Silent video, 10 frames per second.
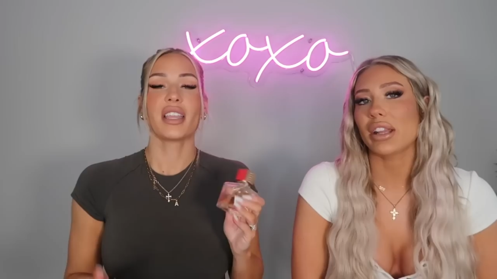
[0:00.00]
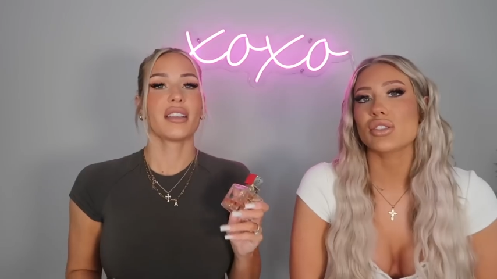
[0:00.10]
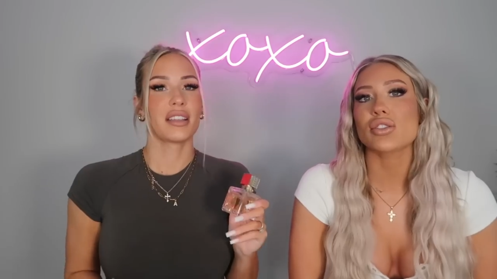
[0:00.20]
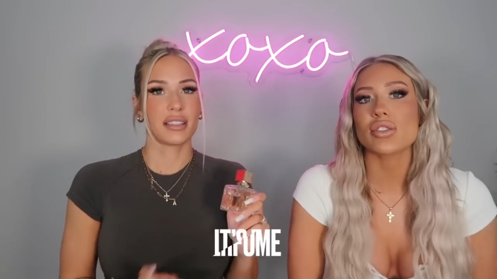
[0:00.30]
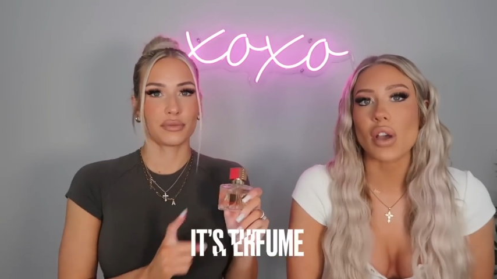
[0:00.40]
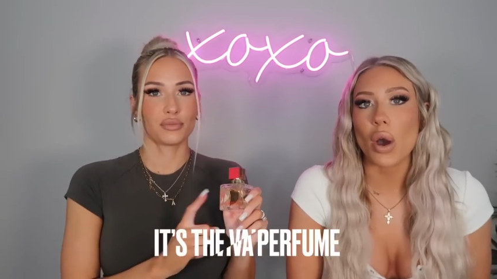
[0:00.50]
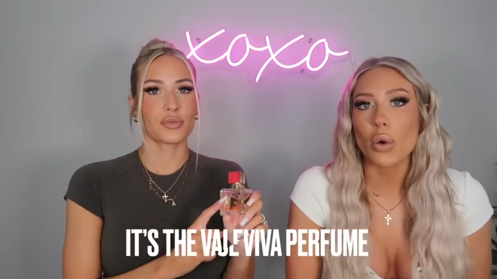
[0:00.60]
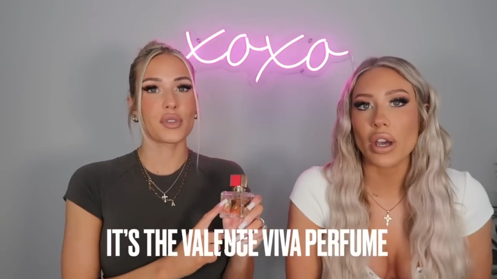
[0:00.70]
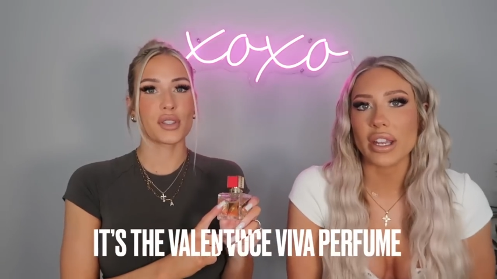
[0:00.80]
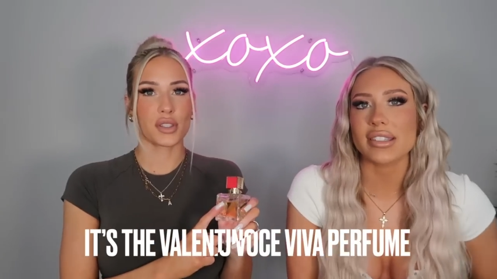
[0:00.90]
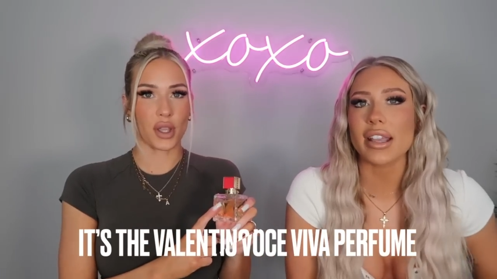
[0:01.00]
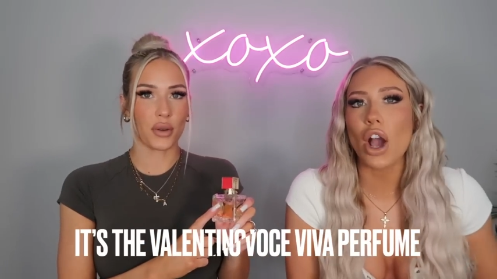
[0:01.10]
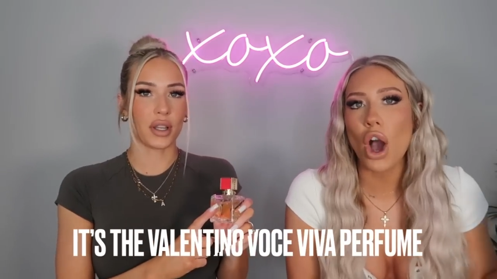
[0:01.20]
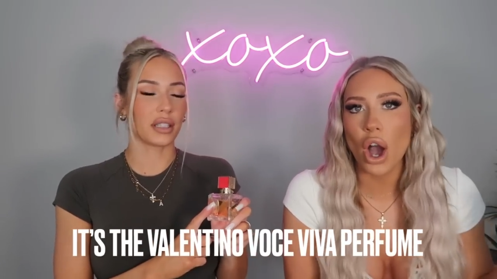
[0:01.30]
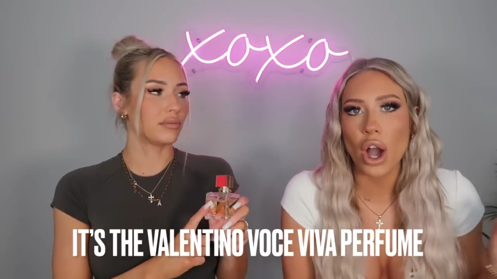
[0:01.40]
Speaker 1: It's so good. It's so like
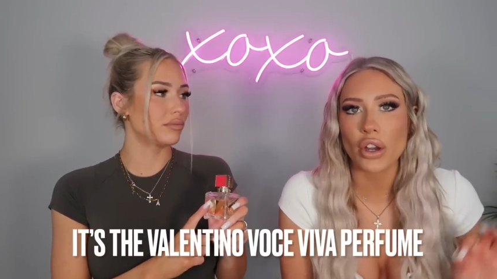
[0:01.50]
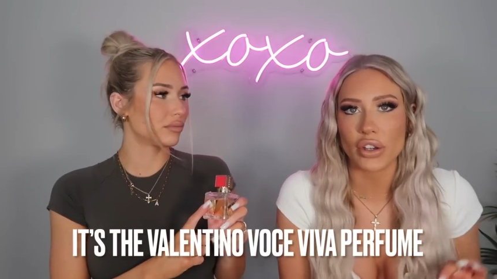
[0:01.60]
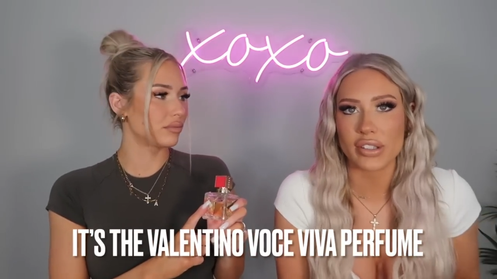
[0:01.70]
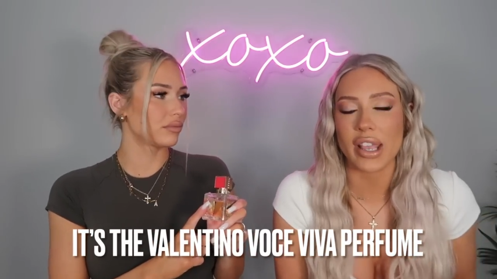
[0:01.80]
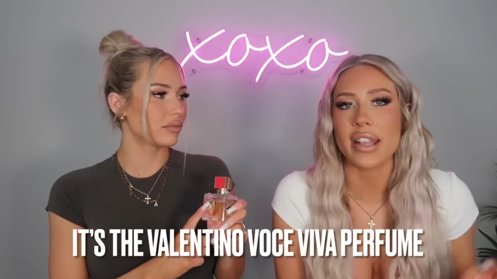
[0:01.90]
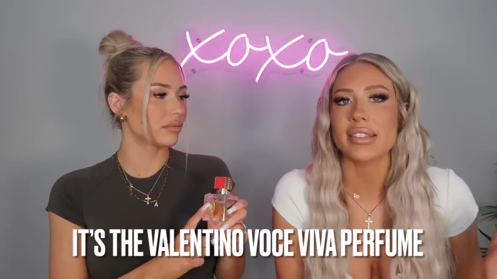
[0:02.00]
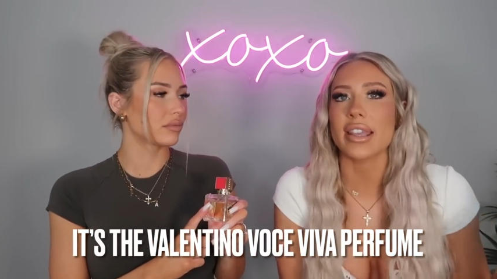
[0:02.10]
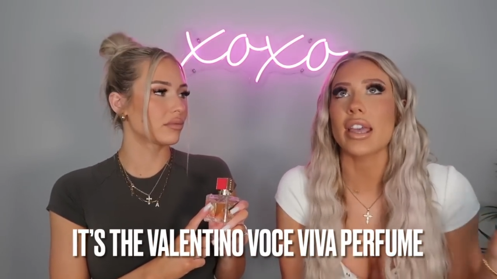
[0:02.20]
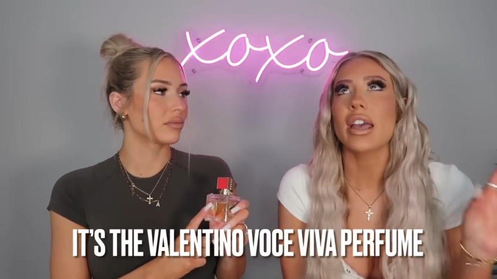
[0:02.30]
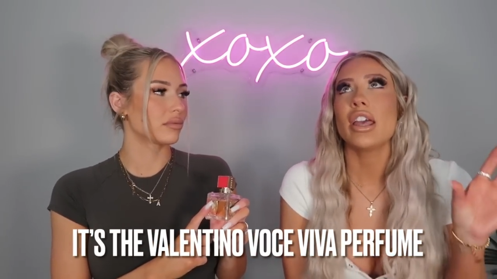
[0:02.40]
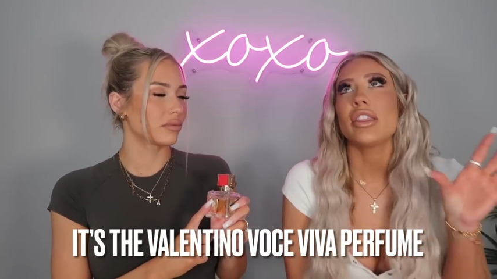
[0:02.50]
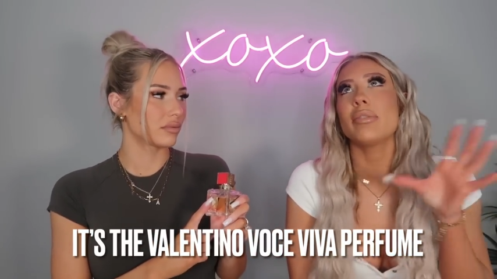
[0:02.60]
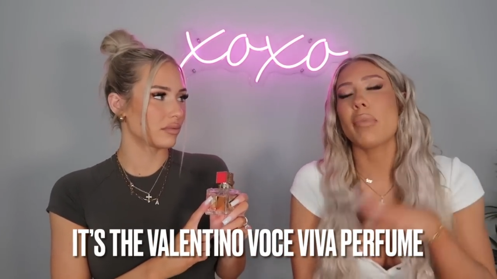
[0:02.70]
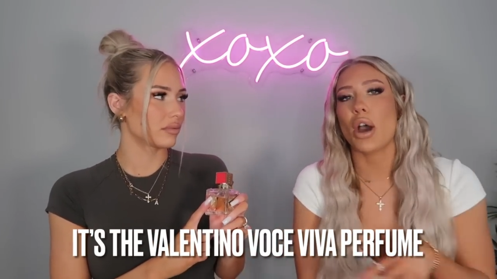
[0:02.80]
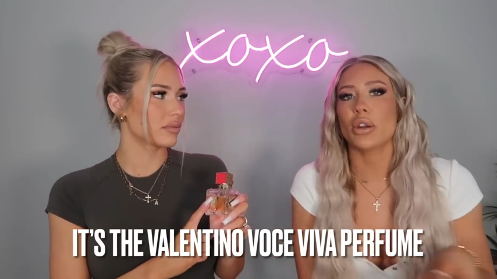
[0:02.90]
a hot girl scent. It's like the
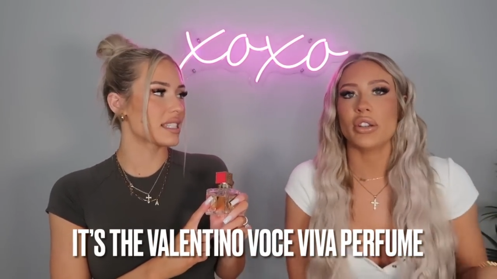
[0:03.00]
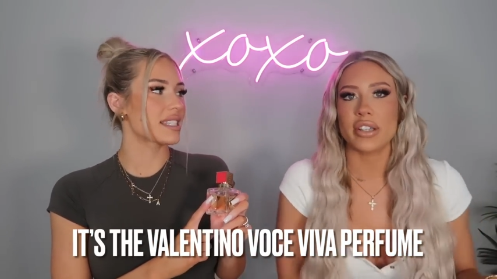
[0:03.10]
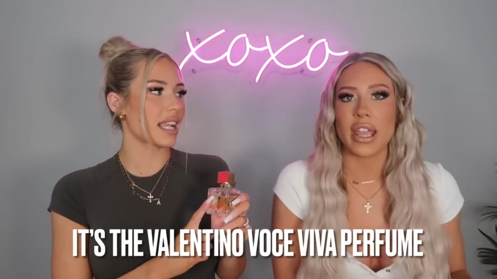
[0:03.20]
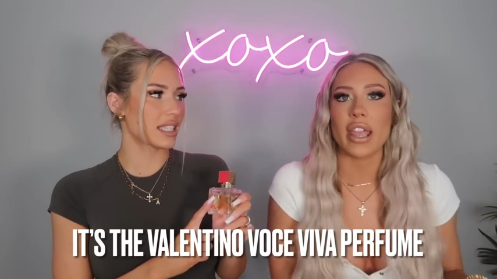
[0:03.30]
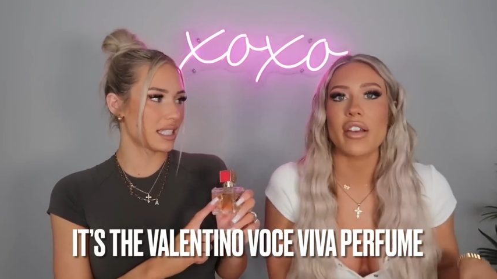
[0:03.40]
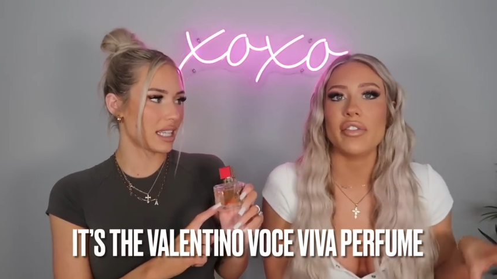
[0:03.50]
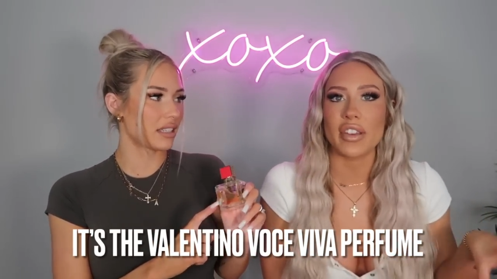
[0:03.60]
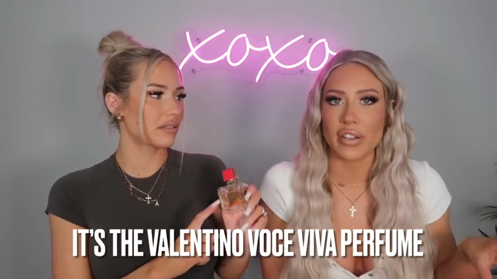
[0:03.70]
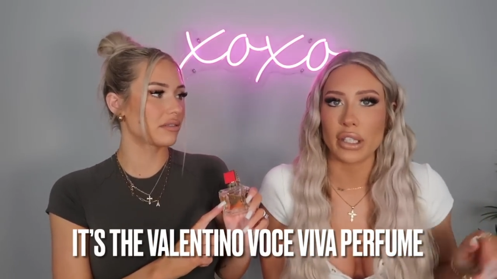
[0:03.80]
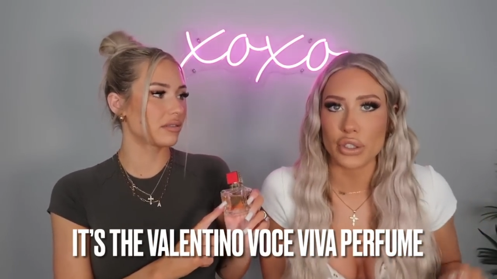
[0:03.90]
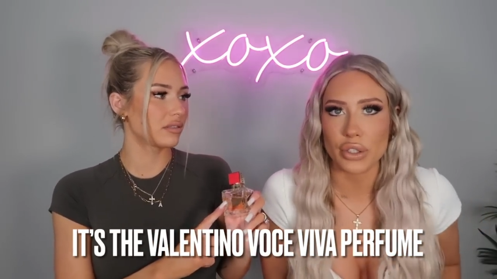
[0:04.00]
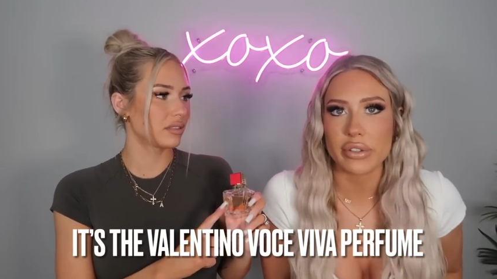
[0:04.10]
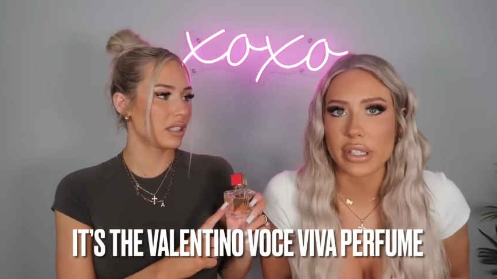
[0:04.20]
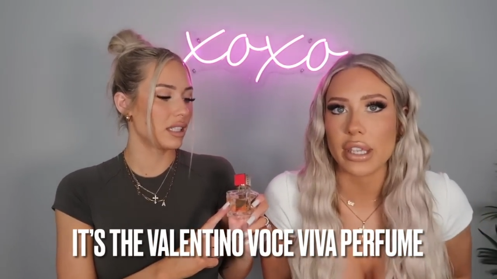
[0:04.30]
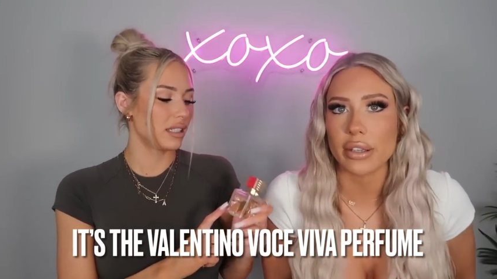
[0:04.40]
modern day Viva La
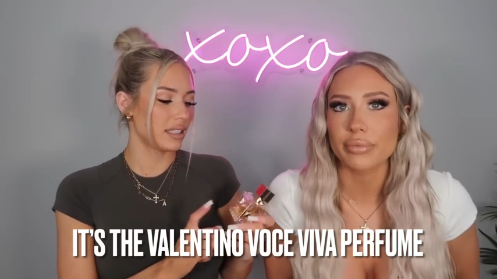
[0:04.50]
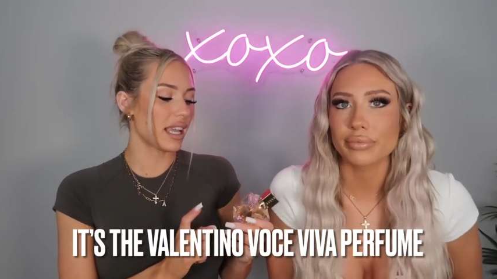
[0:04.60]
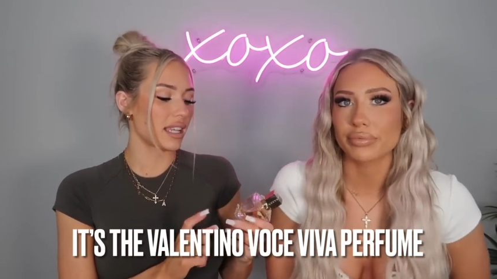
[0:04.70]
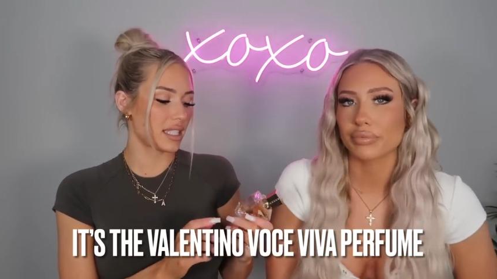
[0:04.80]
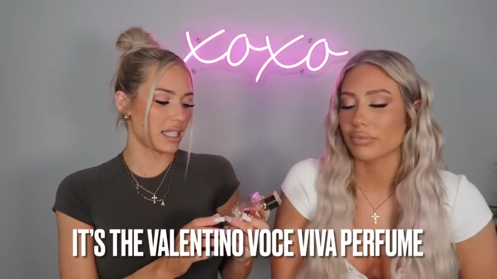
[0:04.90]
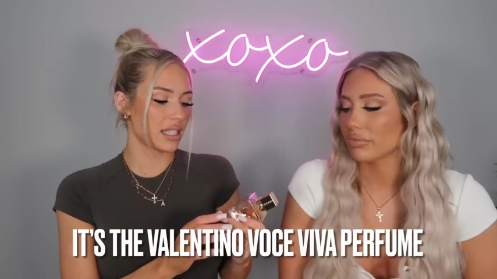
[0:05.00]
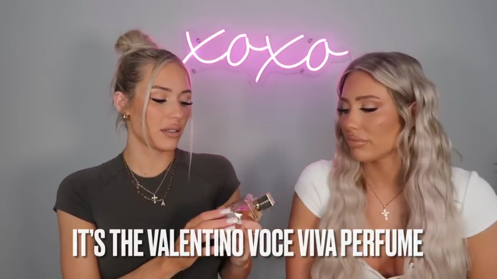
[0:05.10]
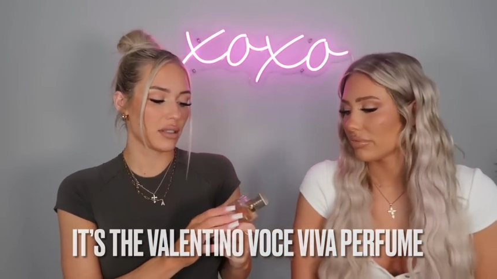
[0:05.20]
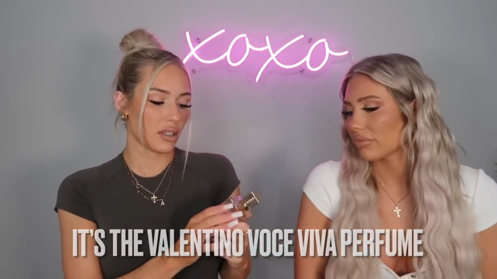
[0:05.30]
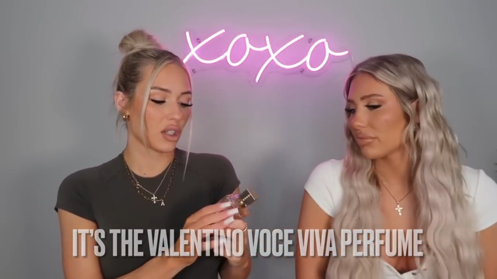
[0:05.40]
Juicy. Yes, that's a